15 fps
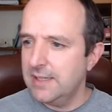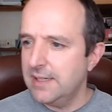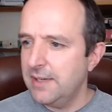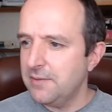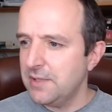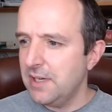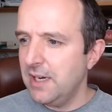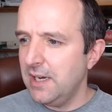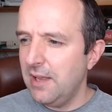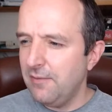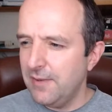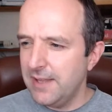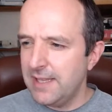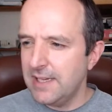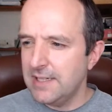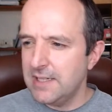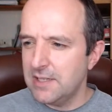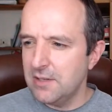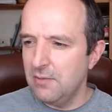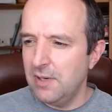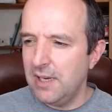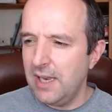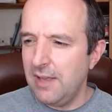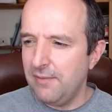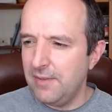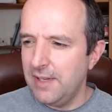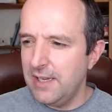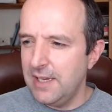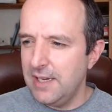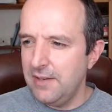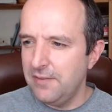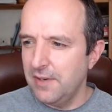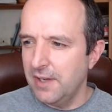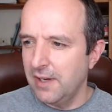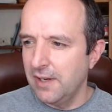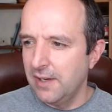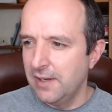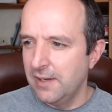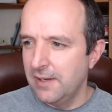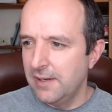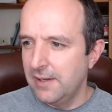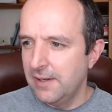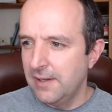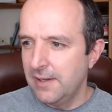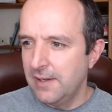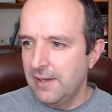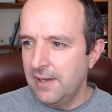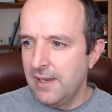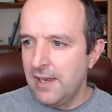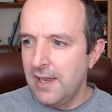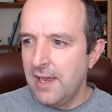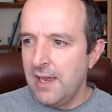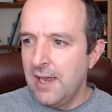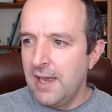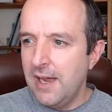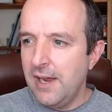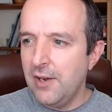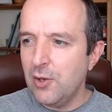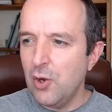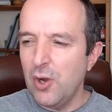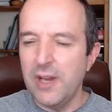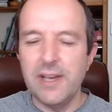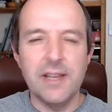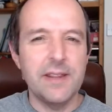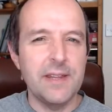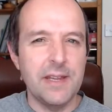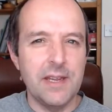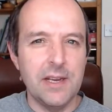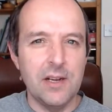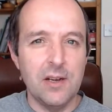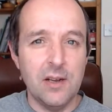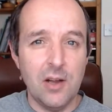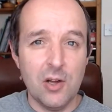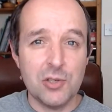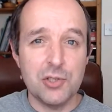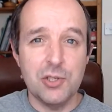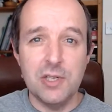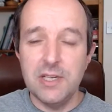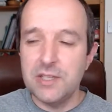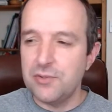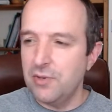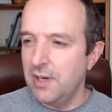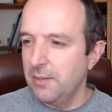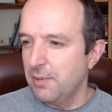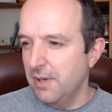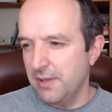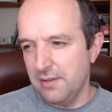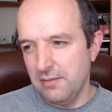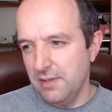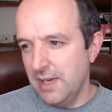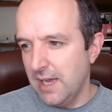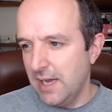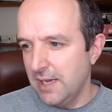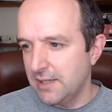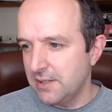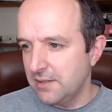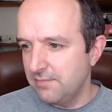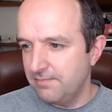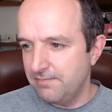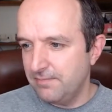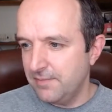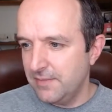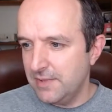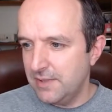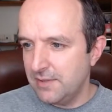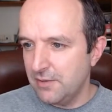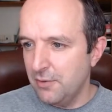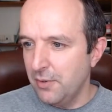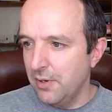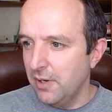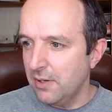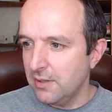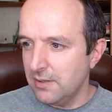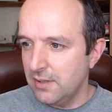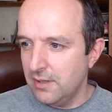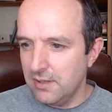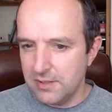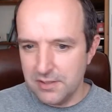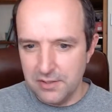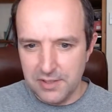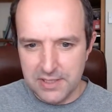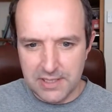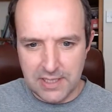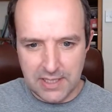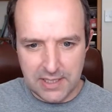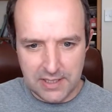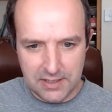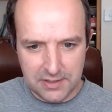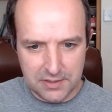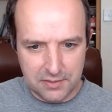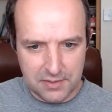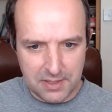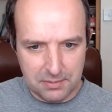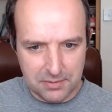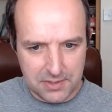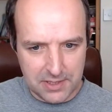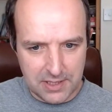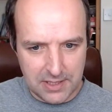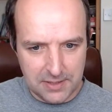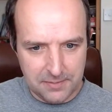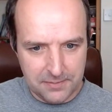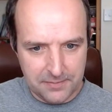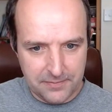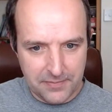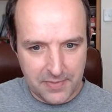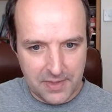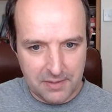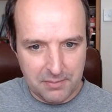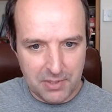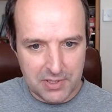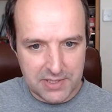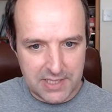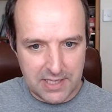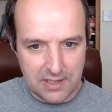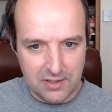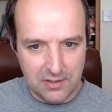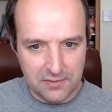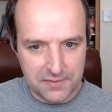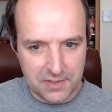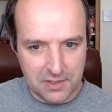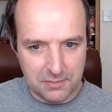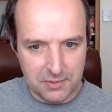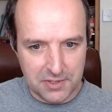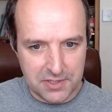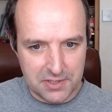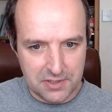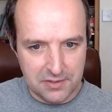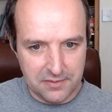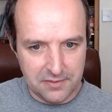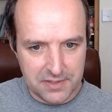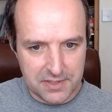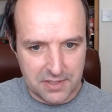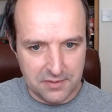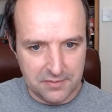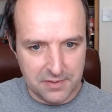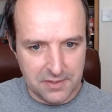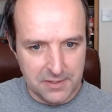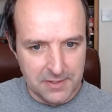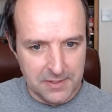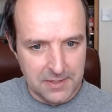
That was a lovely thing to do, lovely evening. And I got in there thinking I should list really, but I thought, nah, screw it. I'll do it today. I'll do double today. Passed out at half time on the sofa.